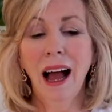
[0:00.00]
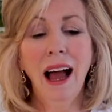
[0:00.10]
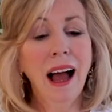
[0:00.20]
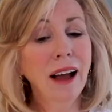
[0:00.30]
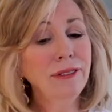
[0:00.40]

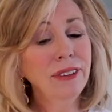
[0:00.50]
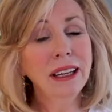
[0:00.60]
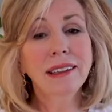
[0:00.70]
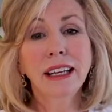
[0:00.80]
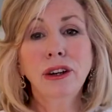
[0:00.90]
I, I
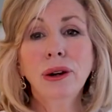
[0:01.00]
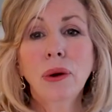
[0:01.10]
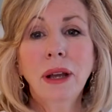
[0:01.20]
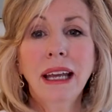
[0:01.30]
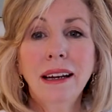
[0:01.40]
feel like you're
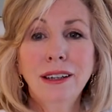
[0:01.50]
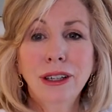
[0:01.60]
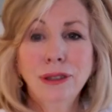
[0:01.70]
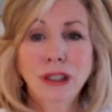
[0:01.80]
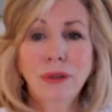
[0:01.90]
going in a
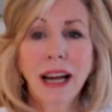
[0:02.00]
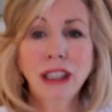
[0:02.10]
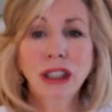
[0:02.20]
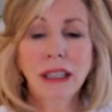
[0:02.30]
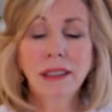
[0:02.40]
new
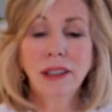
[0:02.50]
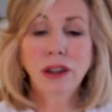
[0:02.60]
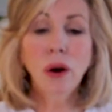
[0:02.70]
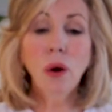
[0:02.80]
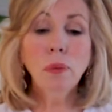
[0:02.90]
direction.
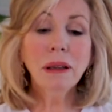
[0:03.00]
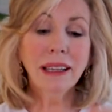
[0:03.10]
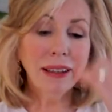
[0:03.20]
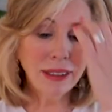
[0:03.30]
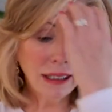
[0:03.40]
Your whole
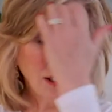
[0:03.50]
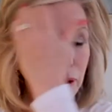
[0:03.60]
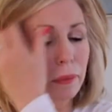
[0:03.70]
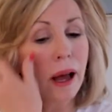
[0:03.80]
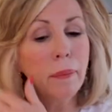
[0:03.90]
belief
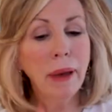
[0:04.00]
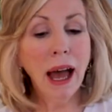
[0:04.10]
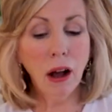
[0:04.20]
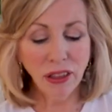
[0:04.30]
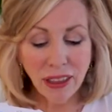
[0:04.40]
system
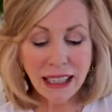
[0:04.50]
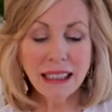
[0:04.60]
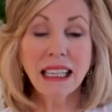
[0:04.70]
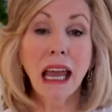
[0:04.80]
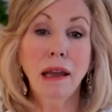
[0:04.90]
about
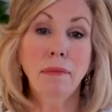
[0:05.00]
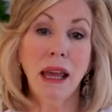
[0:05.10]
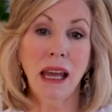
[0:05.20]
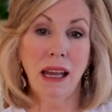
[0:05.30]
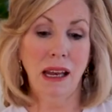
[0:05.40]
this came
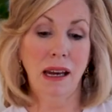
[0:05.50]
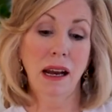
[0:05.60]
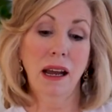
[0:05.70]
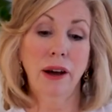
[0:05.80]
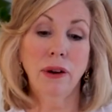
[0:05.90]
in,
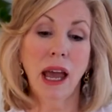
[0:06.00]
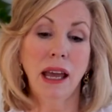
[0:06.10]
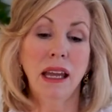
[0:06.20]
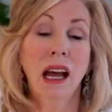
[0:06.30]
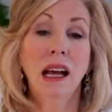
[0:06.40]

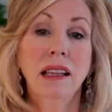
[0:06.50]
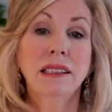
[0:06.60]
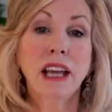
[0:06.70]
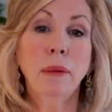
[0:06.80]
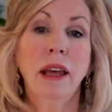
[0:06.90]
okay?
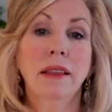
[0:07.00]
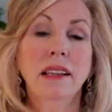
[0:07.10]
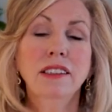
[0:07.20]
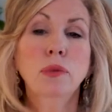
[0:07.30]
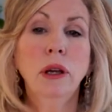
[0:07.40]
This came in.
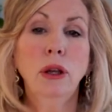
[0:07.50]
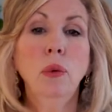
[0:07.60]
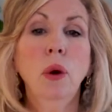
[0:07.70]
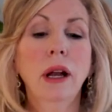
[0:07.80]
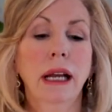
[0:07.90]
This is what you
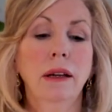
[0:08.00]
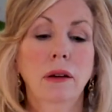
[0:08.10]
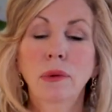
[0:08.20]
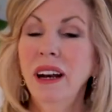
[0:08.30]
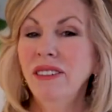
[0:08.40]
wanted,
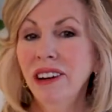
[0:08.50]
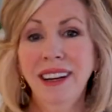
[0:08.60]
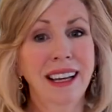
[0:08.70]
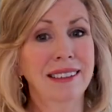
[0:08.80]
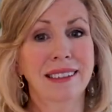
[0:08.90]
whatever
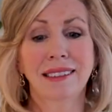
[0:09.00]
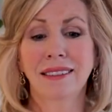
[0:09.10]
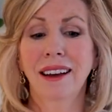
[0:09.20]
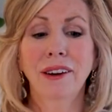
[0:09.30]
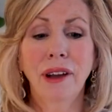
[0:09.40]
it is,
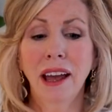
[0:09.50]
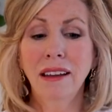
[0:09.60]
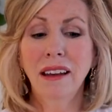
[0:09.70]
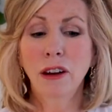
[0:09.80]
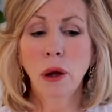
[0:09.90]

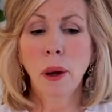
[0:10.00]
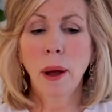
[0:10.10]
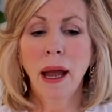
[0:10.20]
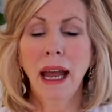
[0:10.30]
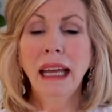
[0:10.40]
okay?
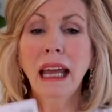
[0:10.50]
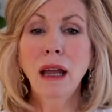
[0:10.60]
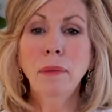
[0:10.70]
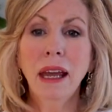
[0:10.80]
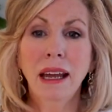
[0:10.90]
It
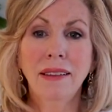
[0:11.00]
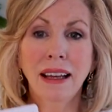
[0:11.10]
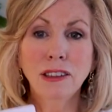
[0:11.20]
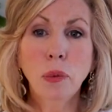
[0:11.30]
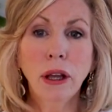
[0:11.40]
came in.
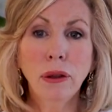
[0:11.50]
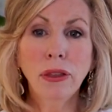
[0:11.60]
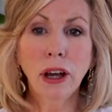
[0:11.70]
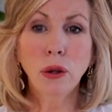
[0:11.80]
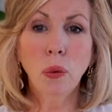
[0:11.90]
That's what you
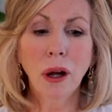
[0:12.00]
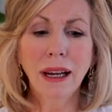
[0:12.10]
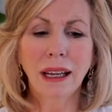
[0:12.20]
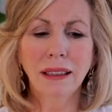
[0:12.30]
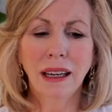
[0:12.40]
thought you
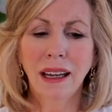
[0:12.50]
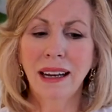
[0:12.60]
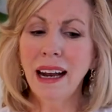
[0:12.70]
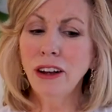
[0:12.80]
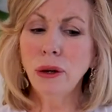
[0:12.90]
wanted.
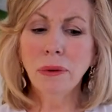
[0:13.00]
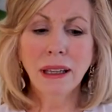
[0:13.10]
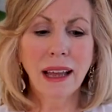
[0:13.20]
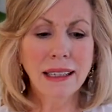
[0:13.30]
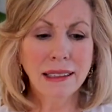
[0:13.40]
And now you're
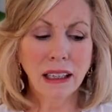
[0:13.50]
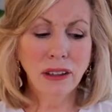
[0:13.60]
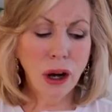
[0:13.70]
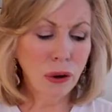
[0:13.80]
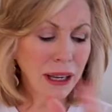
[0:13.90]
realizing,
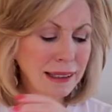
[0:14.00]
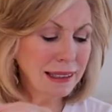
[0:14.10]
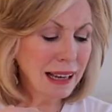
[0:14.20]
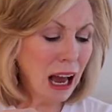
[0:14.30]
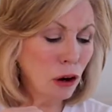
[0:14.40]
no,
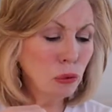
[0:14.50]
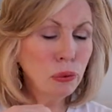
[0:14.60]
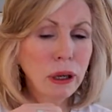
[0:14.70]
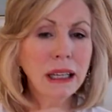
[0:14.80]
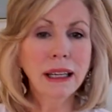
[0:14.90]
it's not
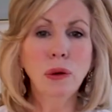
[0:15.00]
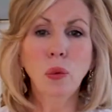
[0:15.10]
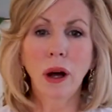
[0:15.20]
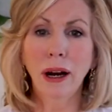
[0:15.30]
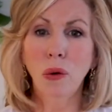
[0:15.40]
really
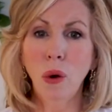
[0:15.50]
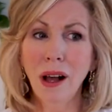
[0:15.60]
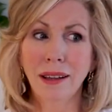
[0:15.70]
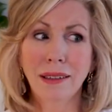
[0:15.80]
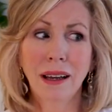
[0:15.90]
what I want.